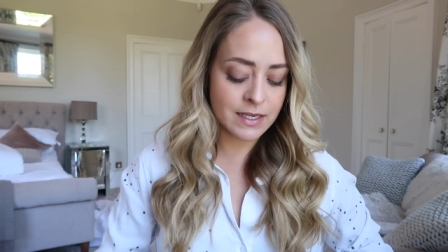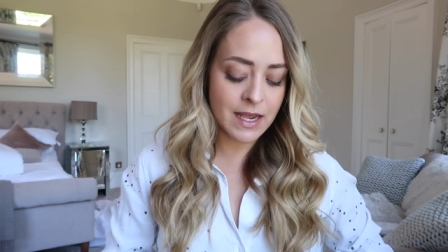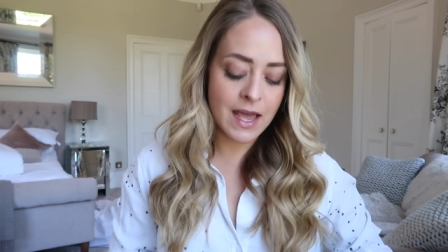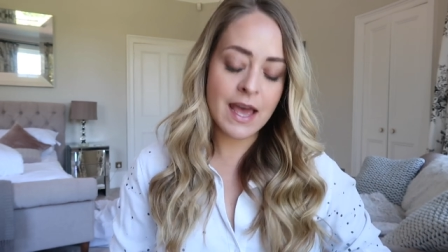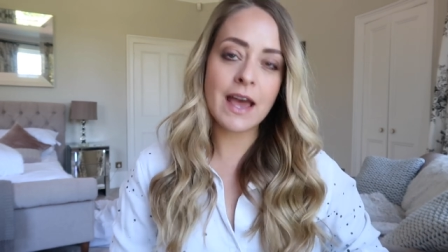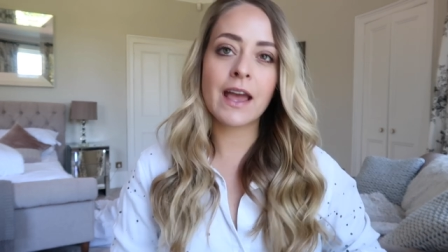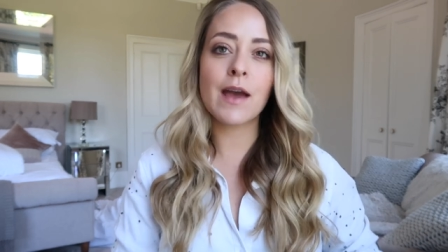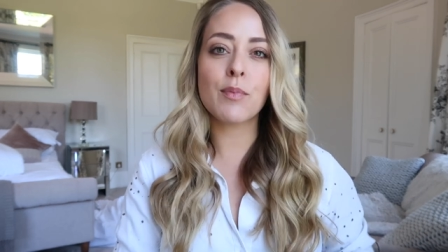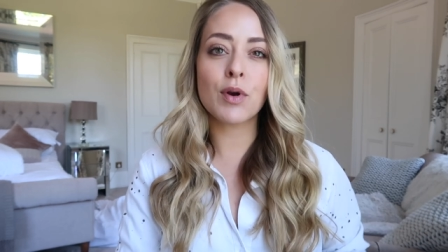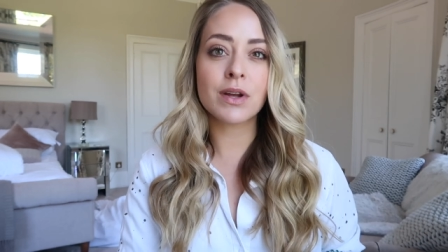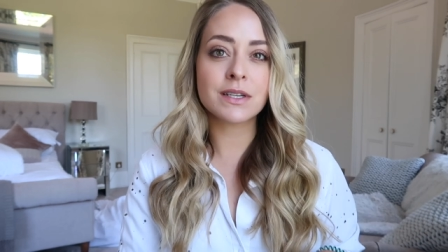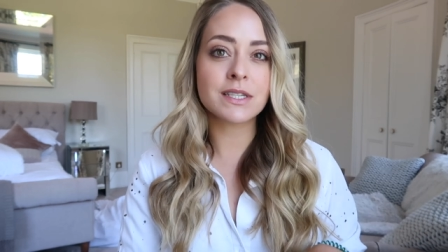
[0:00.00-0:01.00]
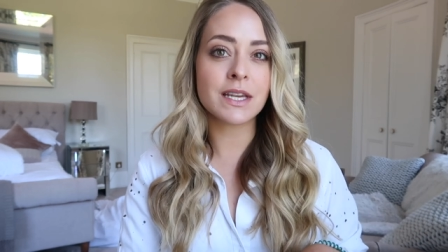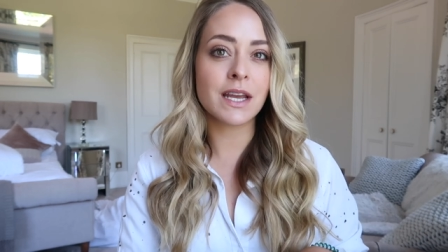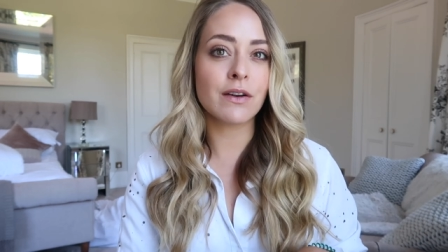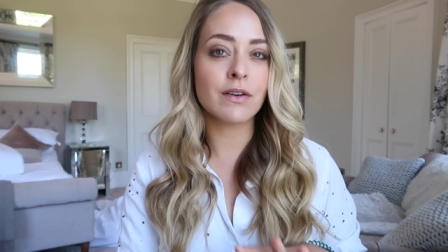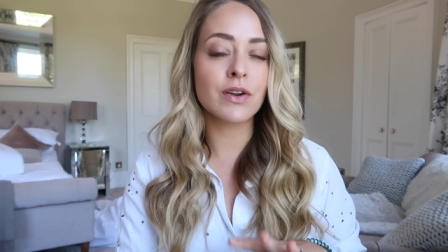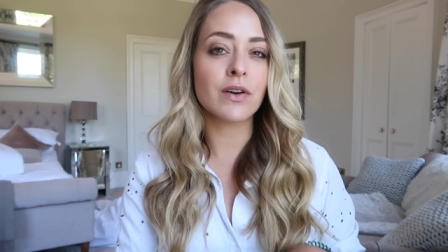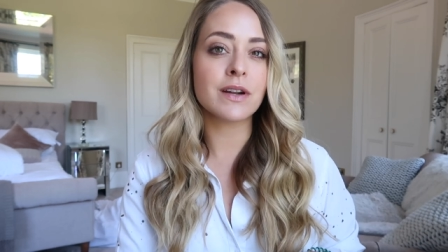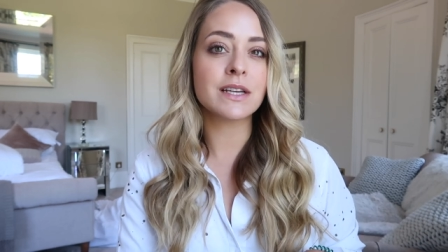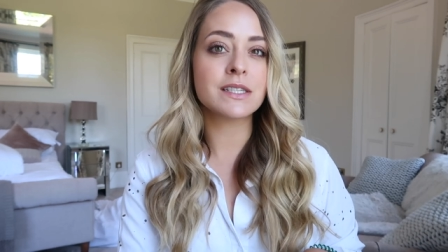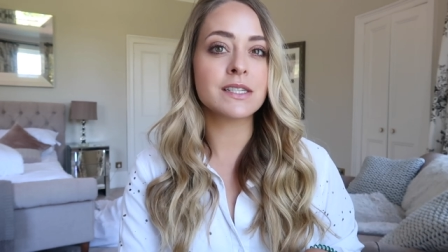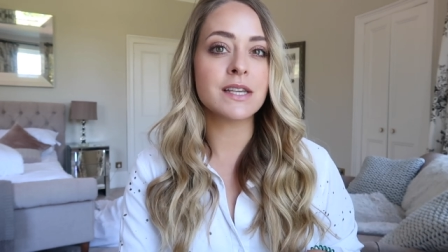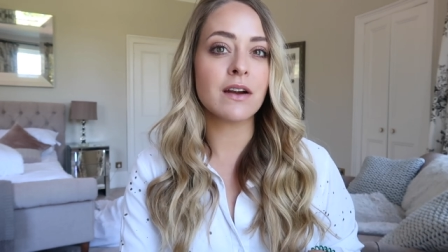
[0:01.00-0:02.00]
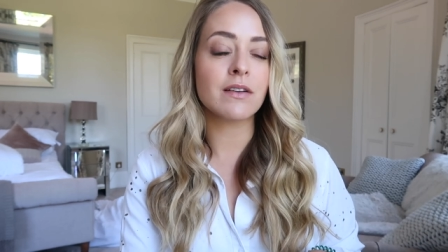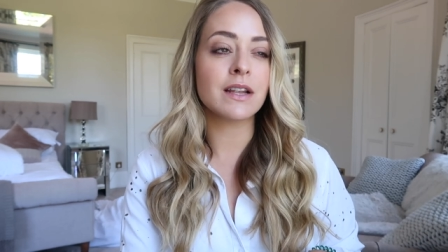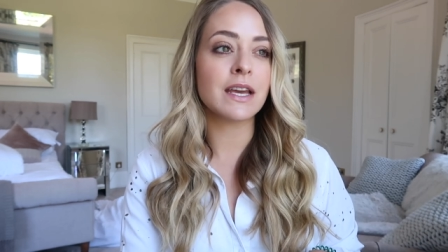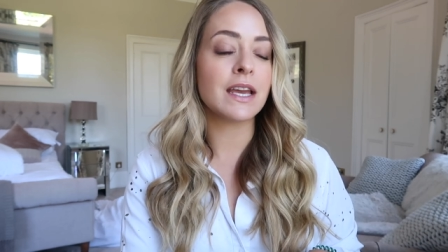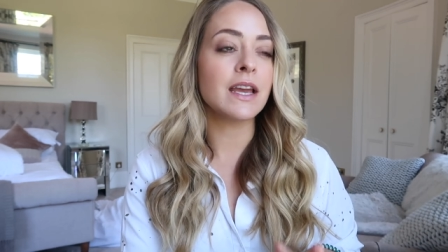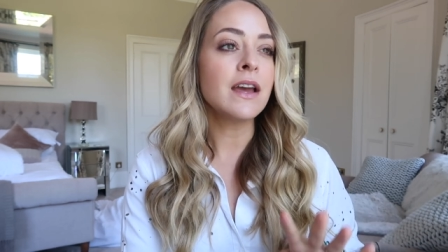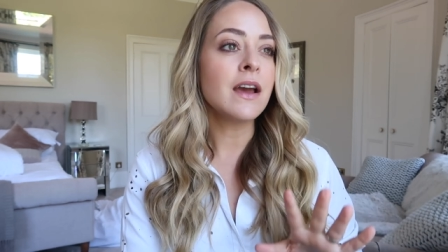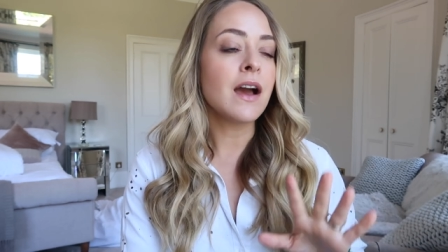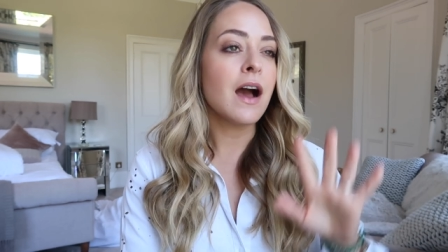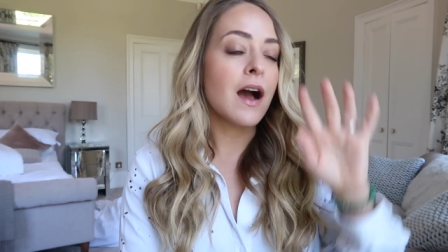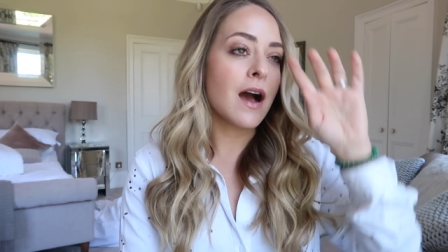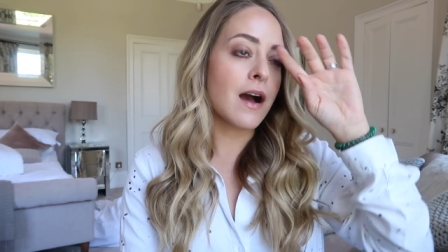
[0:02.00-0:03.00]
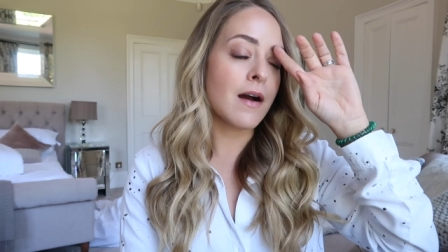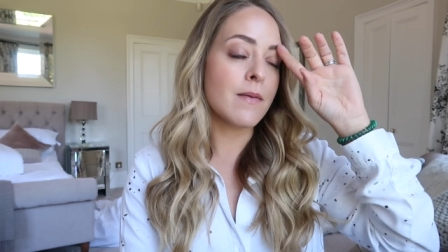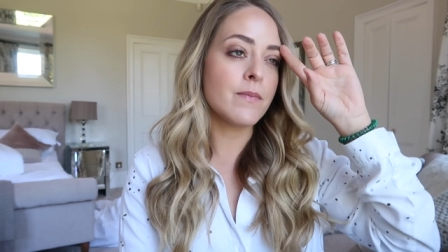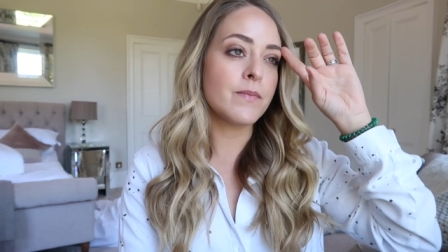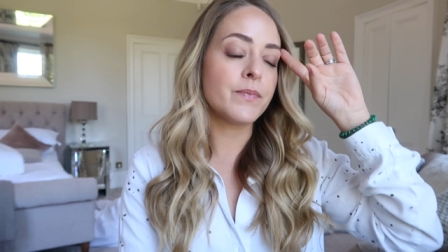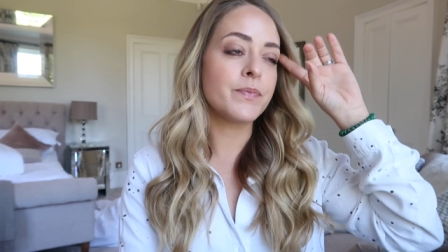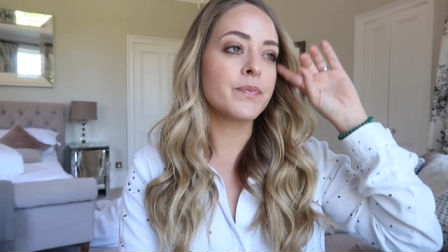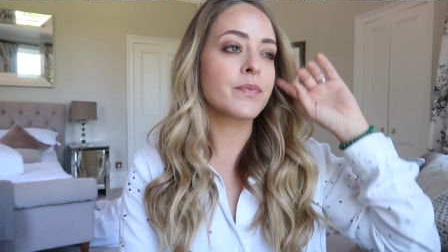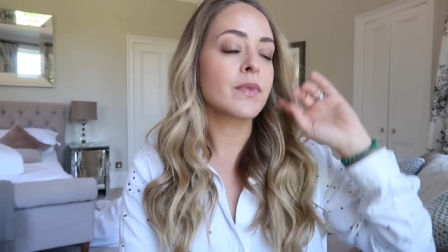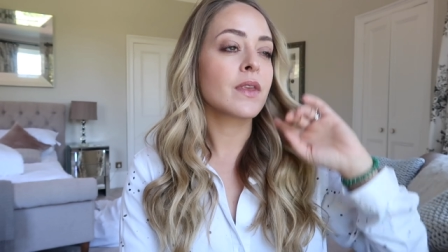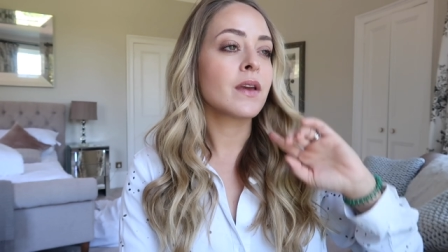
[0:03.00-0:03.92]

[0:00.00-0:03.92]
hair care products in here and not necessarily um